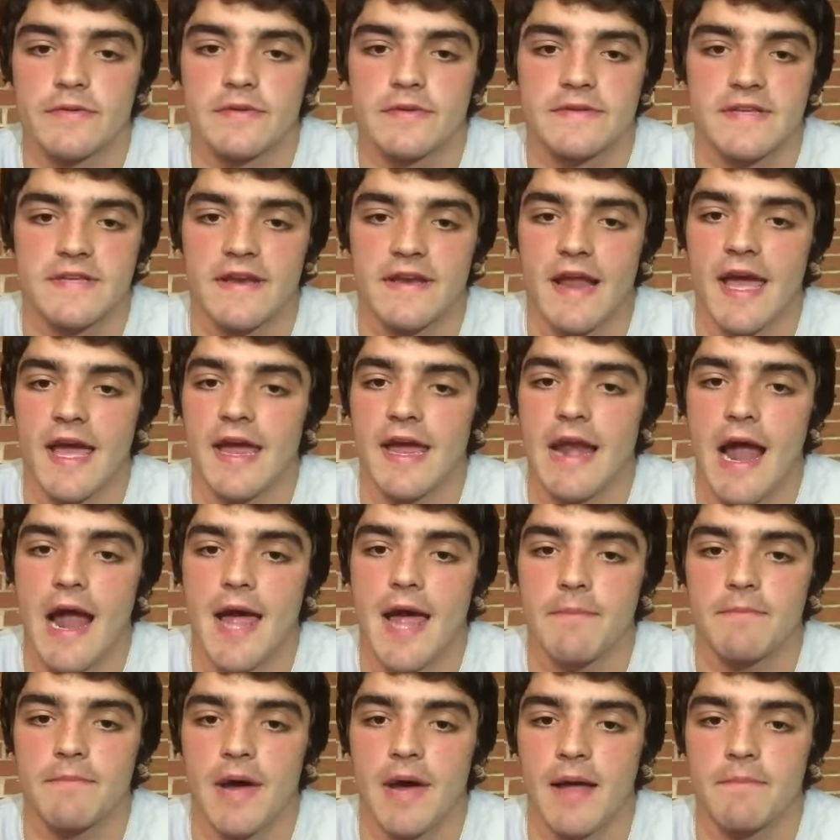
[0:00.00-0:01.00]

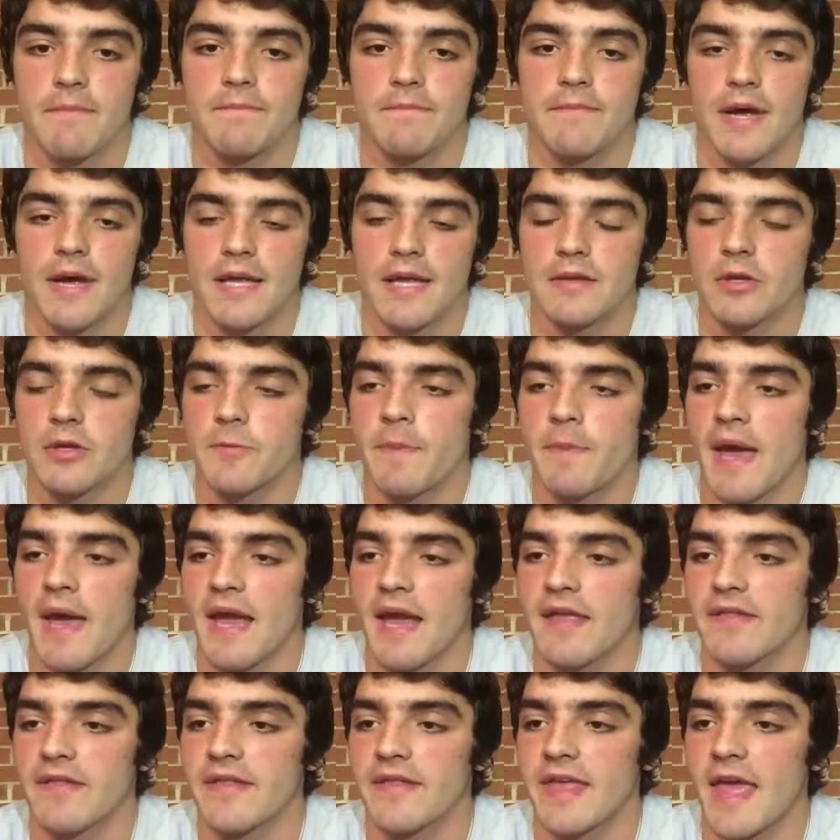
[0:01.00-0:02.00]
Tonight I look
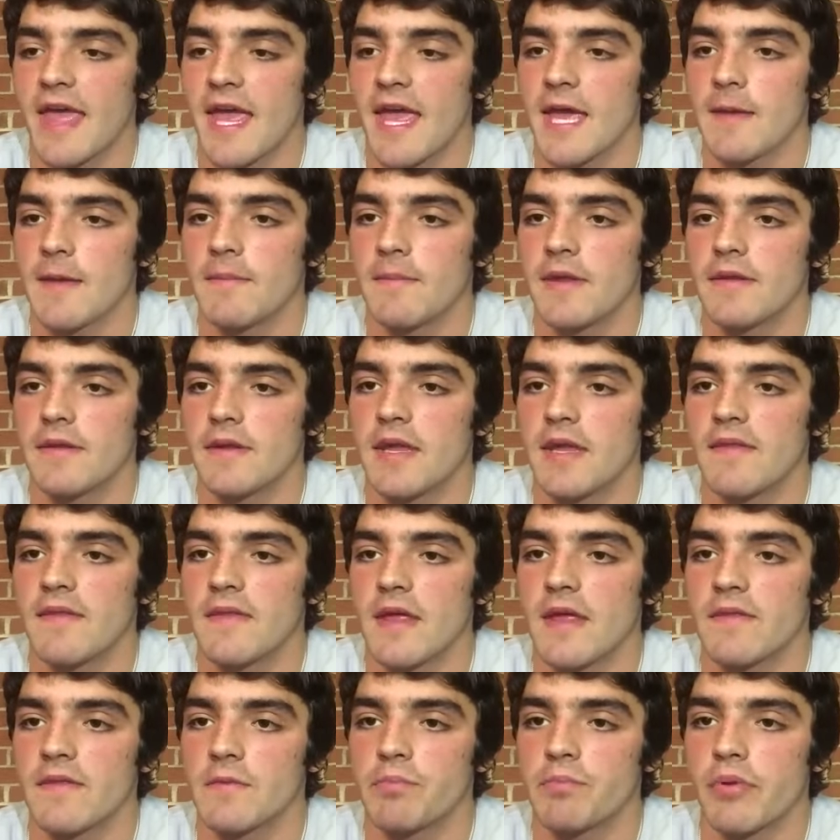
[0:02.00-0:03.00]
back at the game and
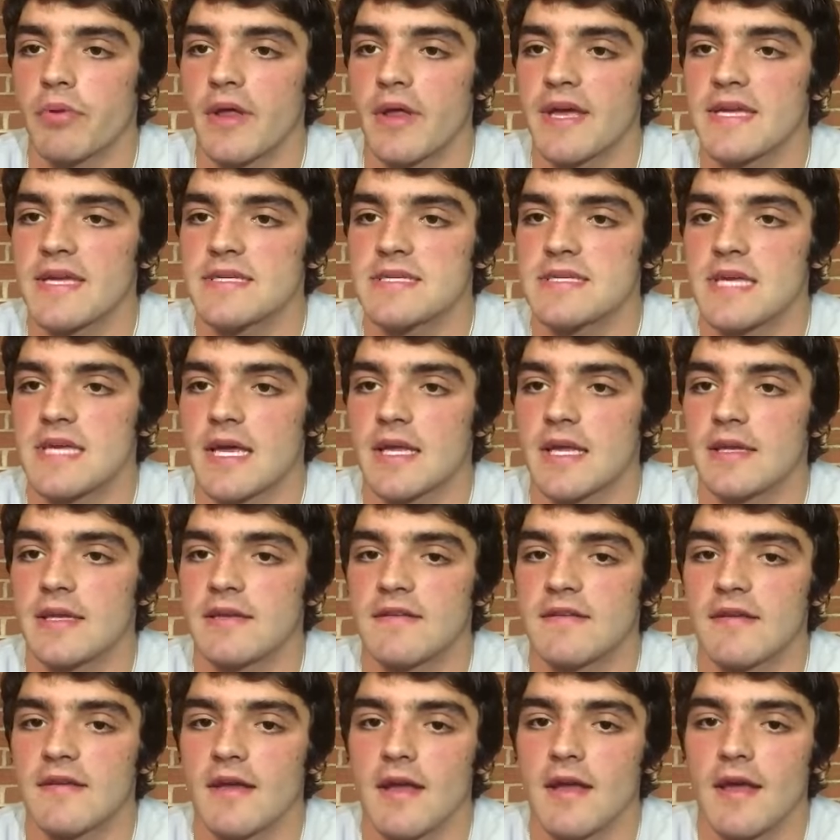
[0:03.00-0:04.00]
the plays,
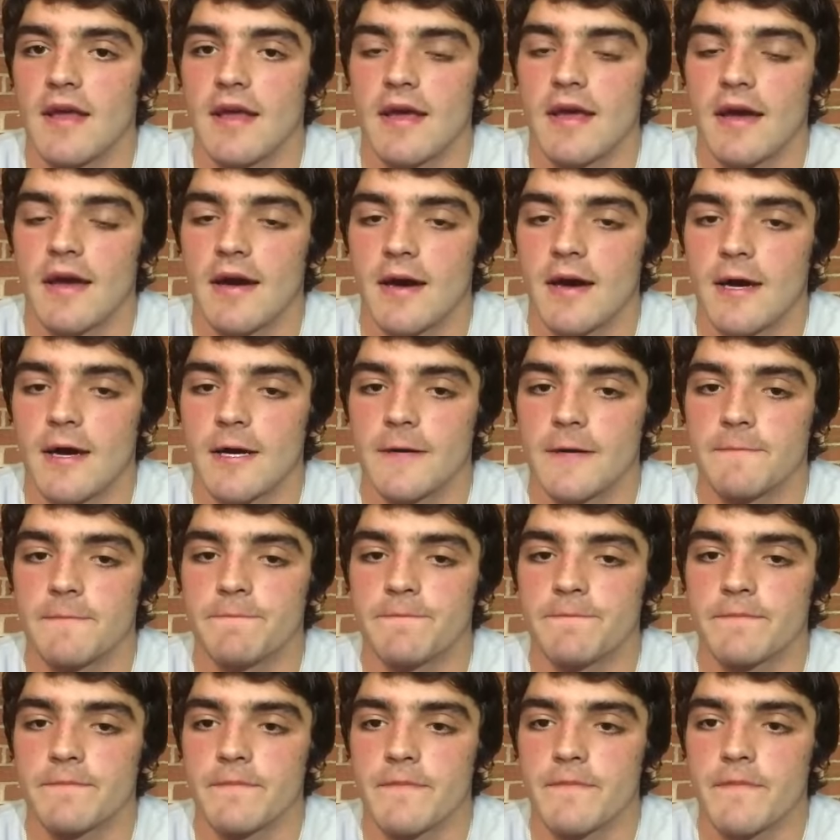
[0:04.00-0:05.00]
and
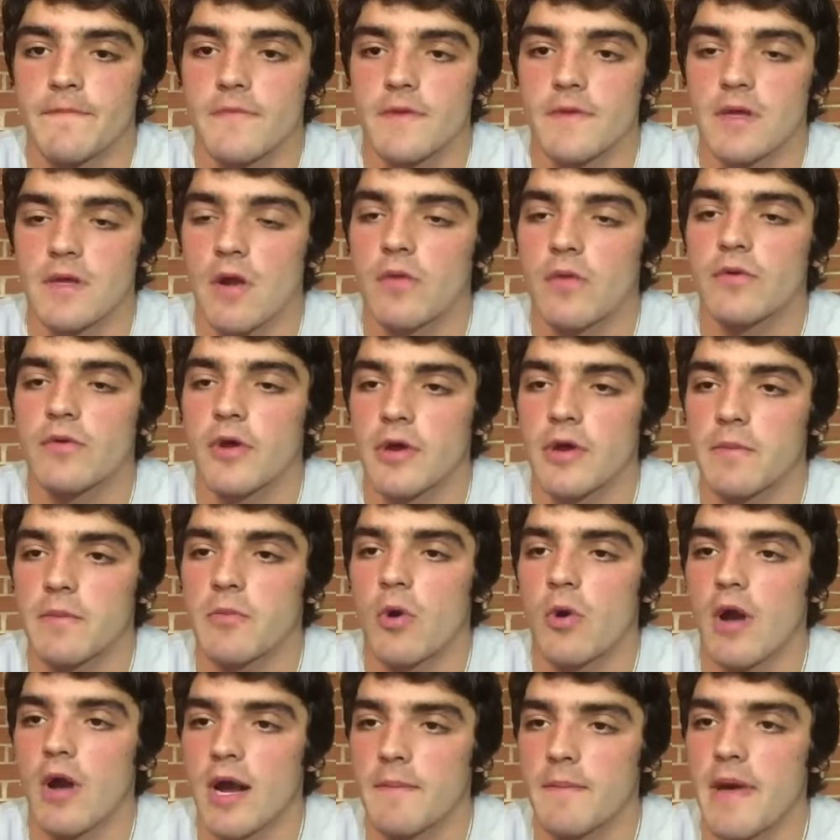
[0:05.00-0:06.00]
don't get me
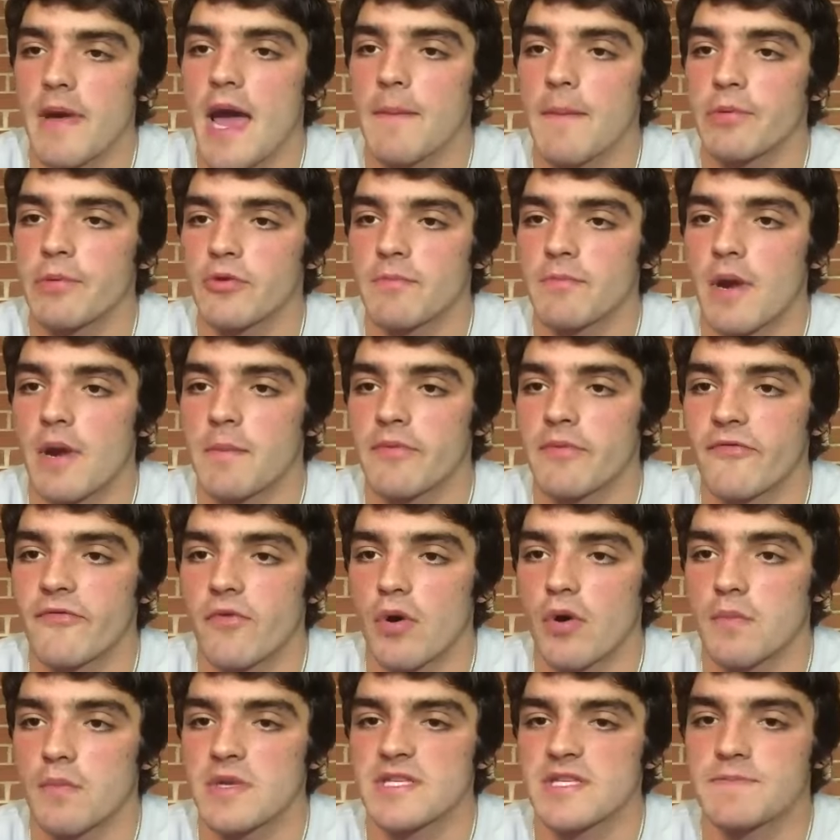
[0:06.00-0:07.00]
wrong, I'm happy with my
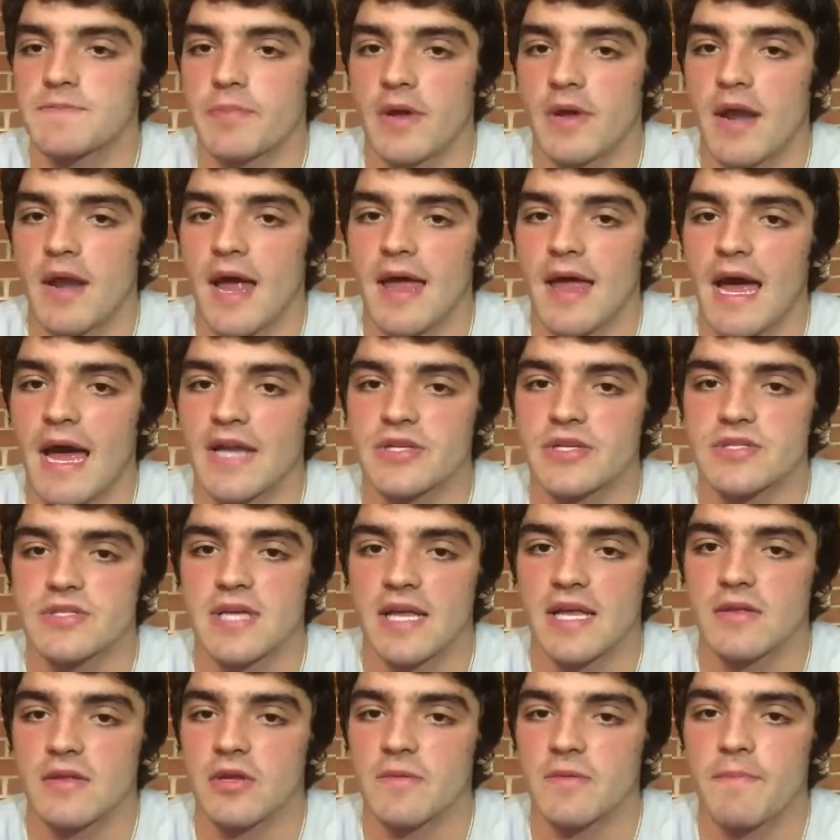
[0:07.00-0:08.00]
performance, but I
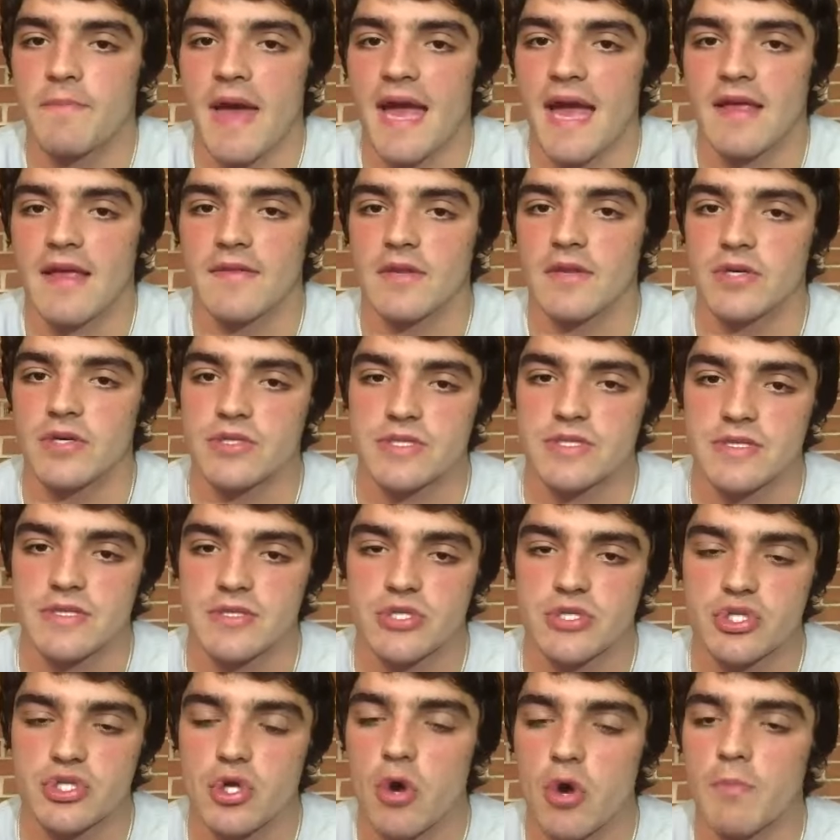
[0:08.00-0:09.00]
look back and there's
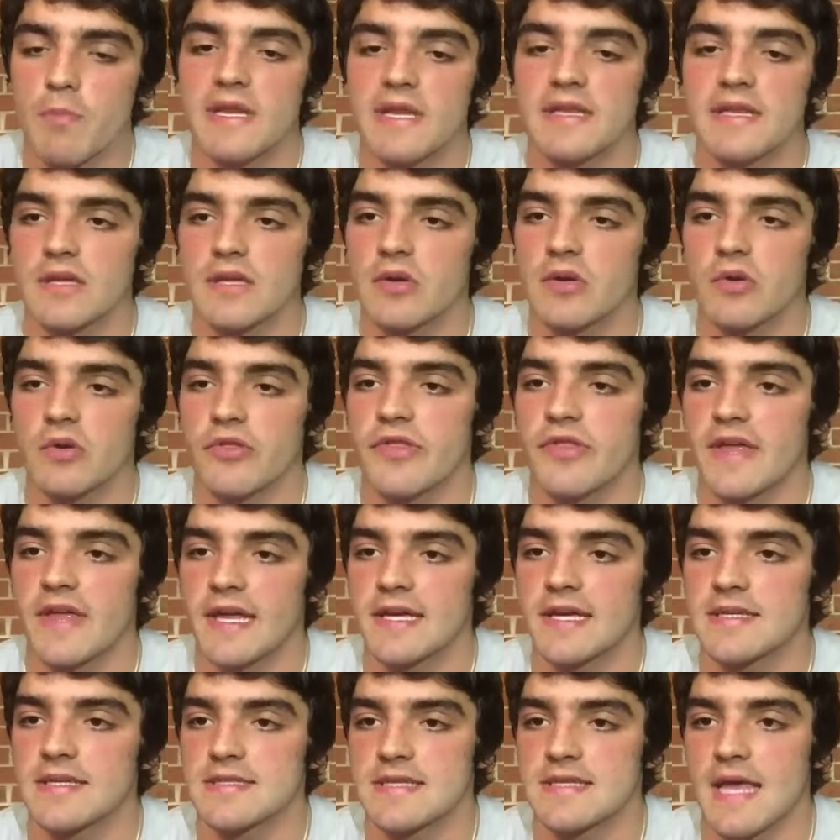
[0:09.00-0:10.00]
so many little
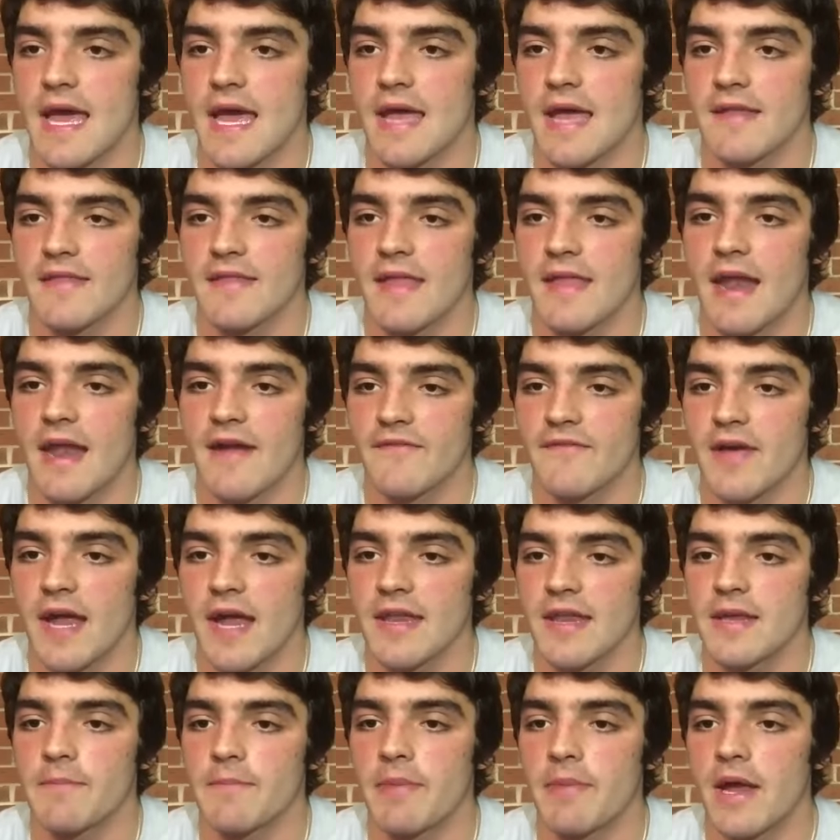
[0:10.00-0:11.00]
things that I've
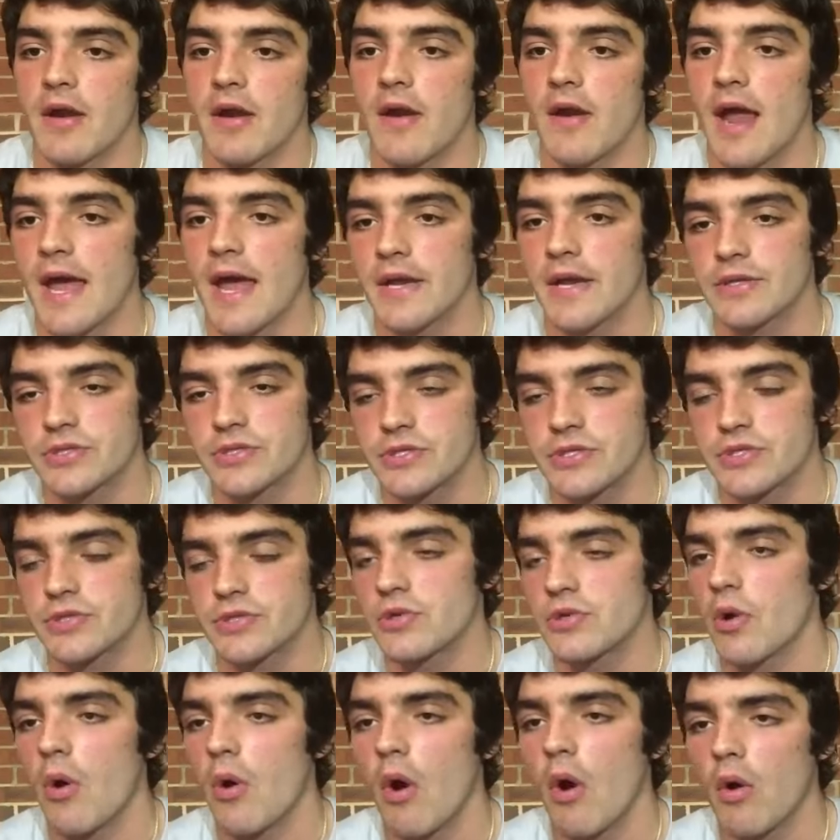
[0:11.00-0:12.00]
got to get better at.
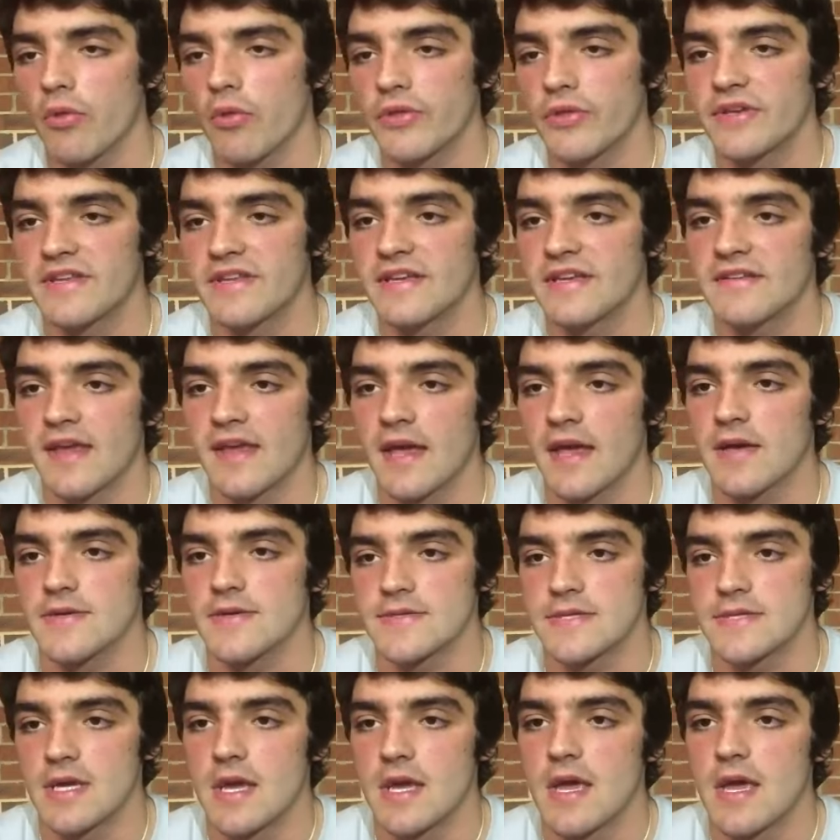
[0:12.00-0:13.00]
Just all the
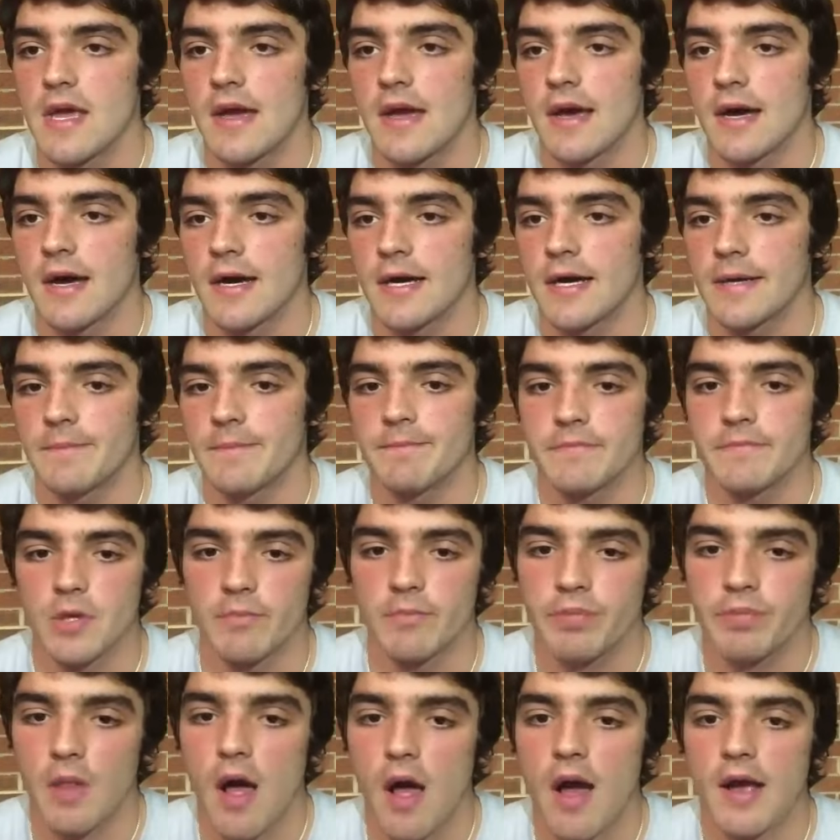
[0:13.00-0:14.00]
details,
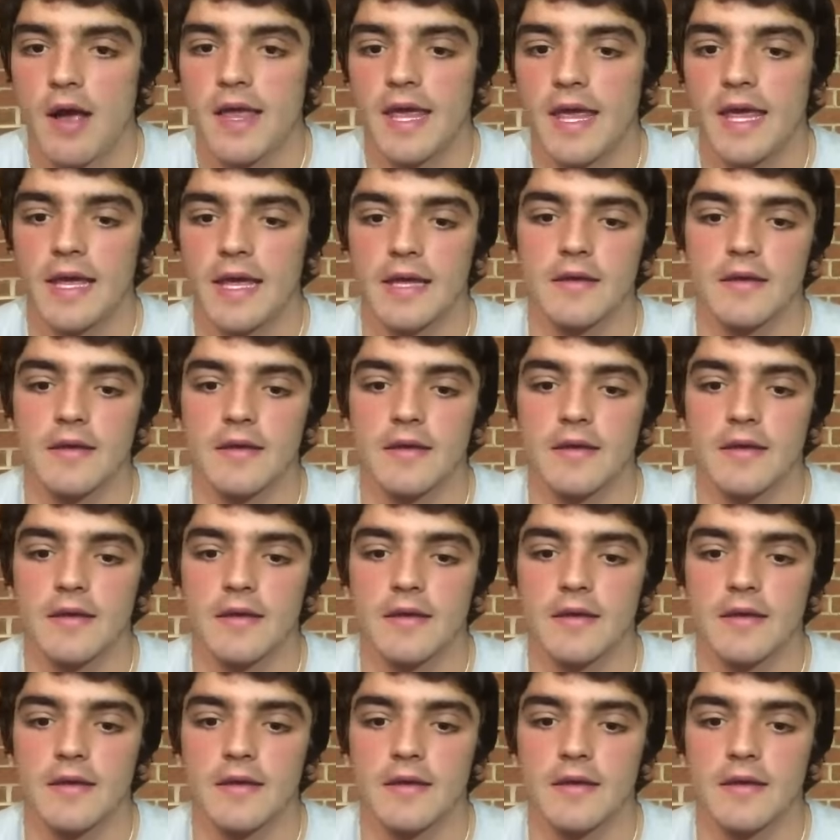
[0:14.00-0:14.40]
blocking,